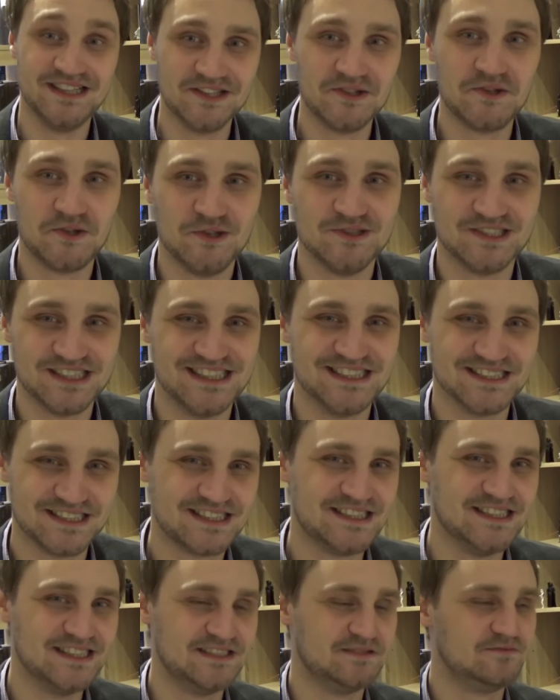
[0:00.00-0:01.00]

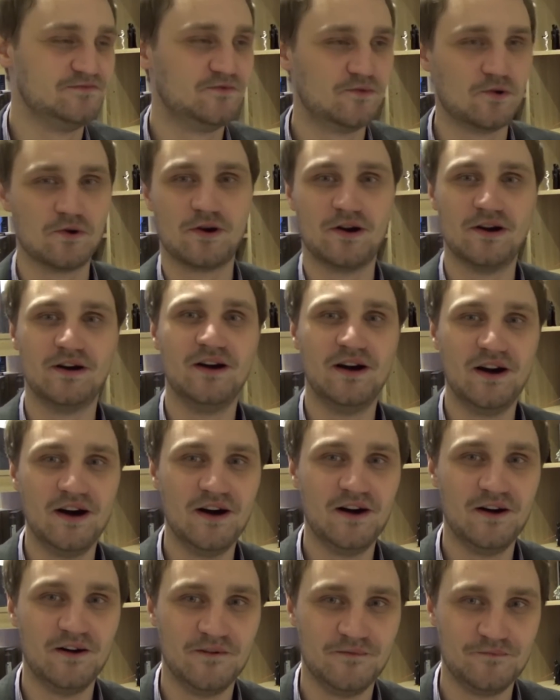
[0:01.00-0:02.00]
enthusiastic for
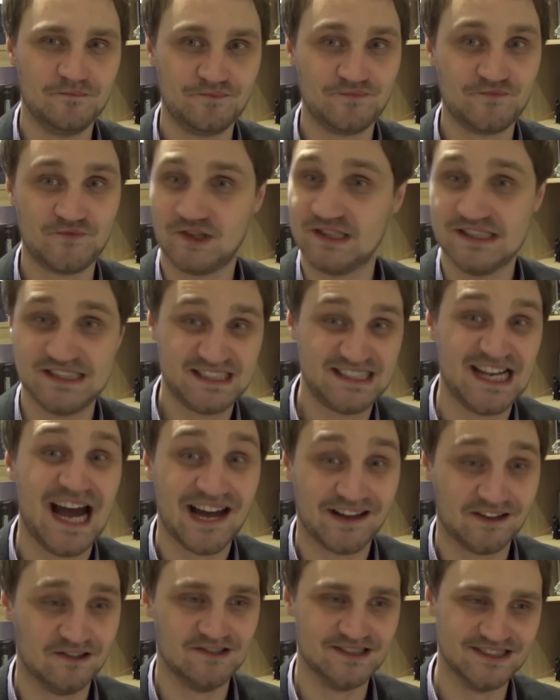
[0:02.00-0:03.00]
this
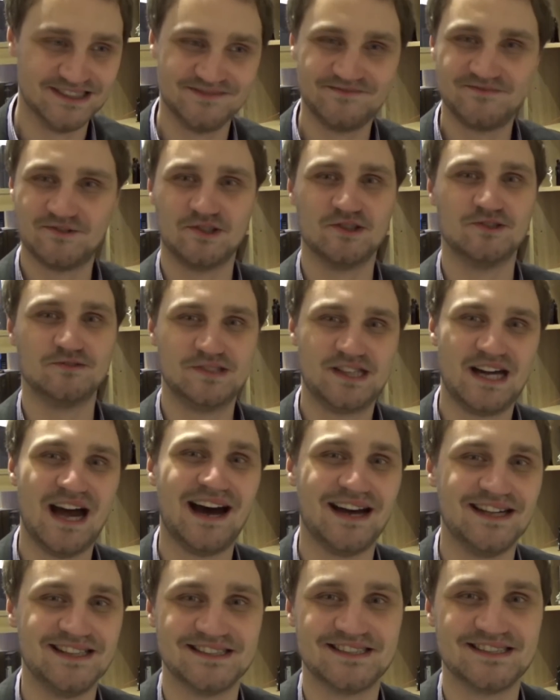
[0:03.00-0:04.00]
channel and for those
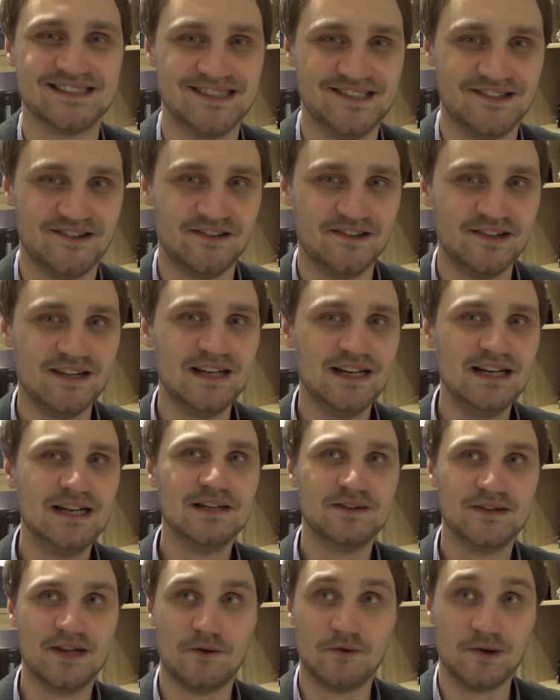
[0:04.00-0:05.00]
guys. They're
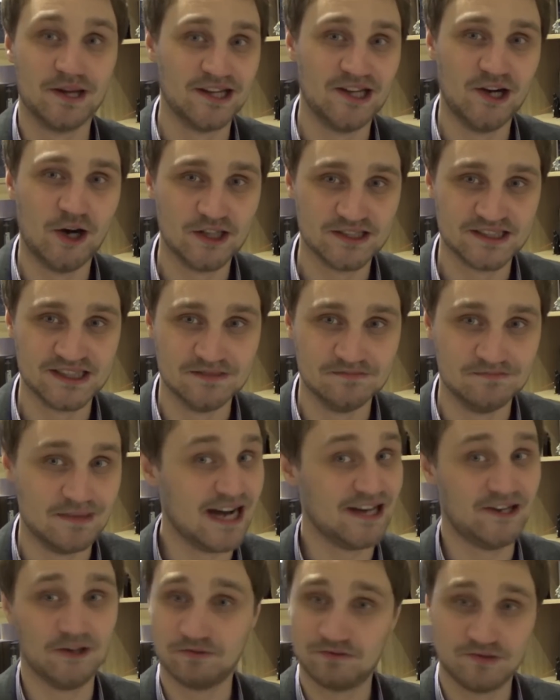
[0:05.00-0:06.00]
really awesome.
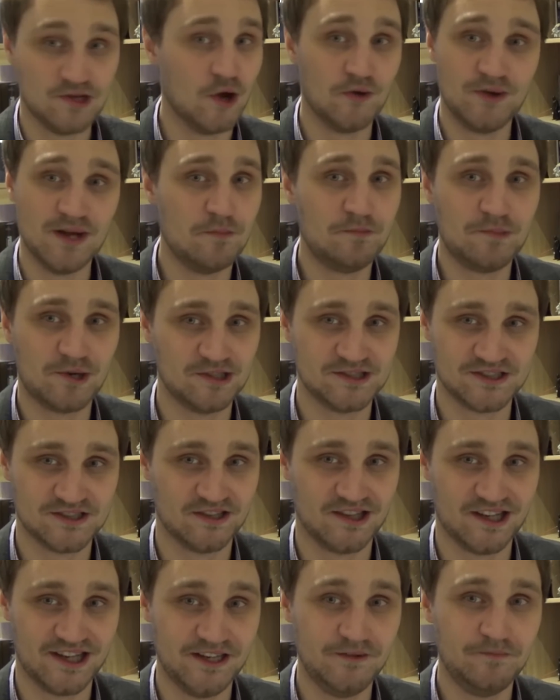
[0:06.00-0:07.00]
They're really
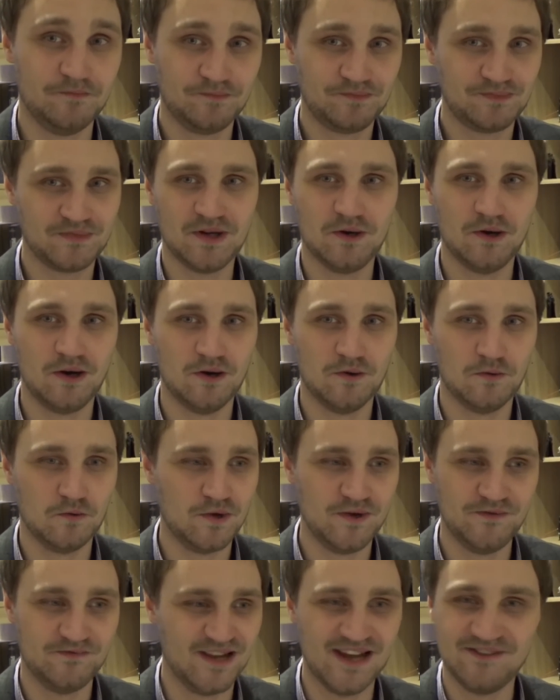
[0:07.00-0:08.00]
awesome.
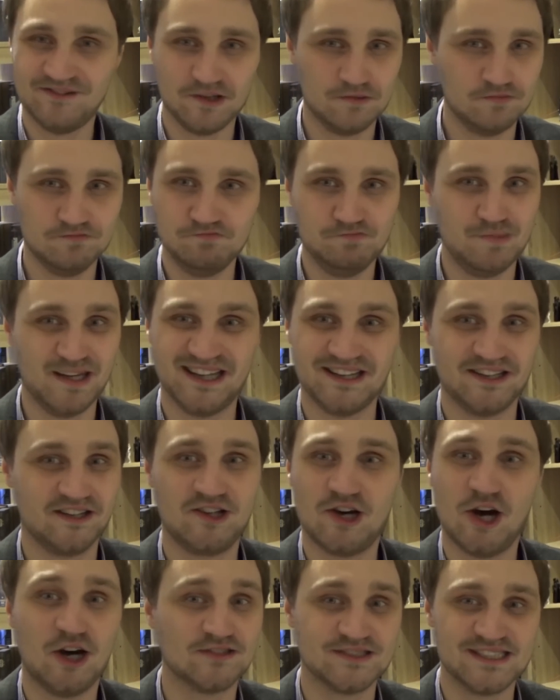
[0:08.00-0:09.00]
We've never been in
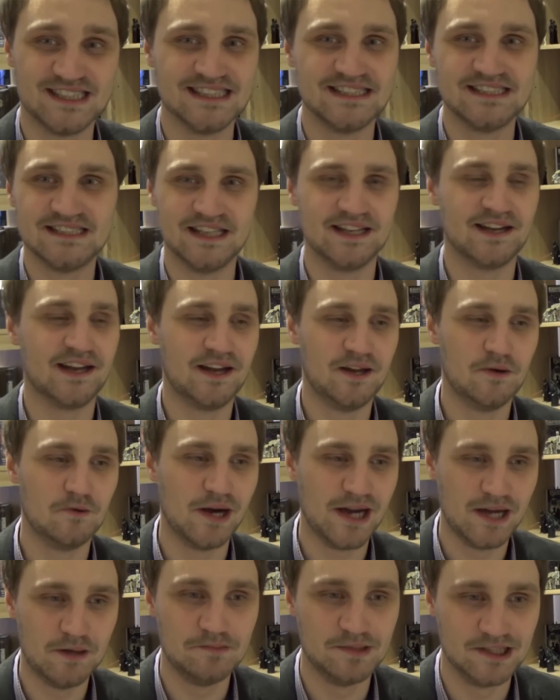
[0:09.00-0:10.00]
contact in any
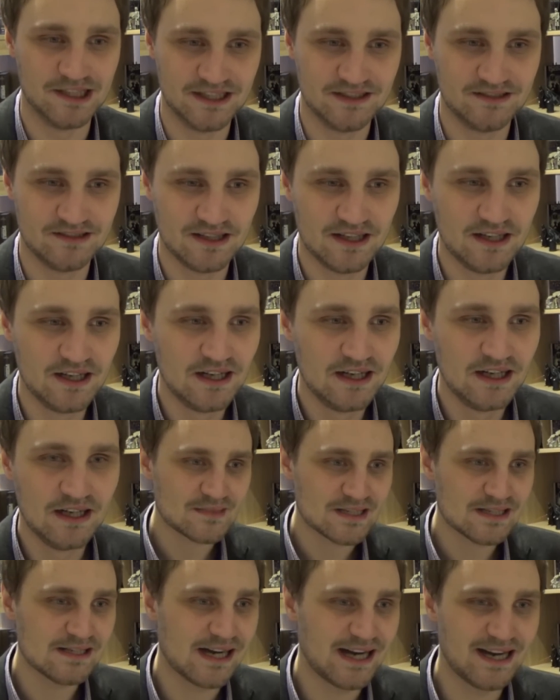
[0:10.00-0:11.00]
way, but
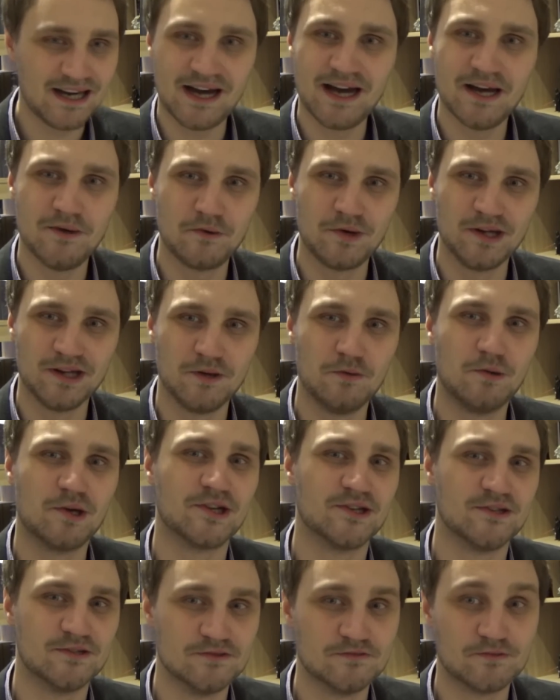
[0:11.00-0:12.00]
I really want
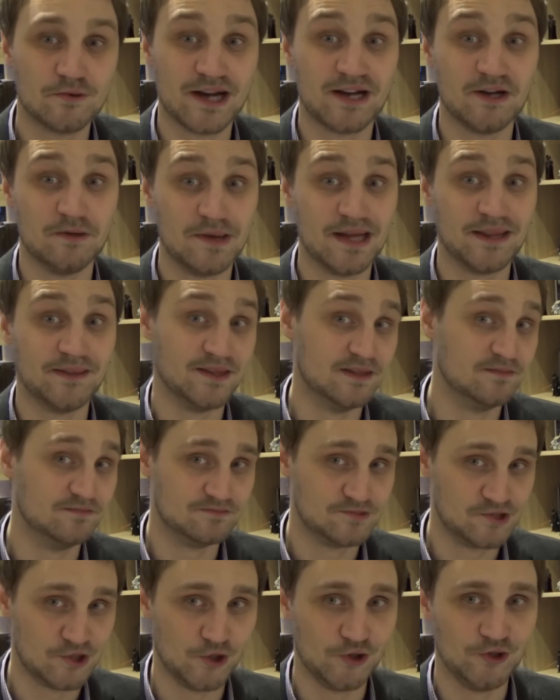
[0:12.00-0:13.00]
to recommend them
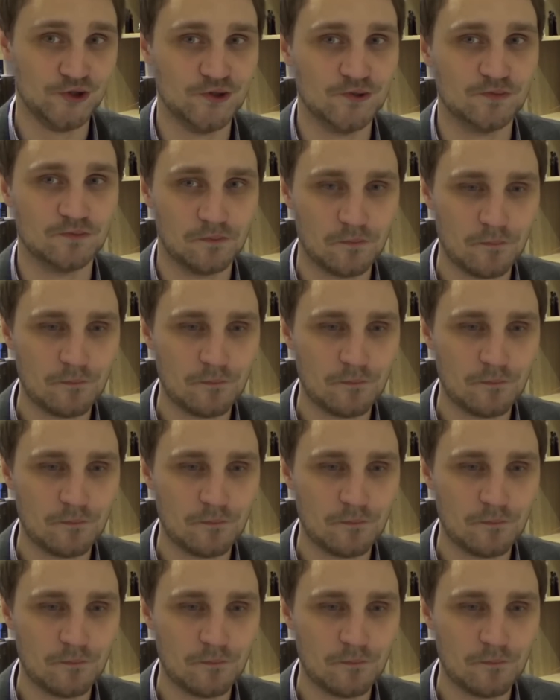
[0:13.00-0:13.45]
to you.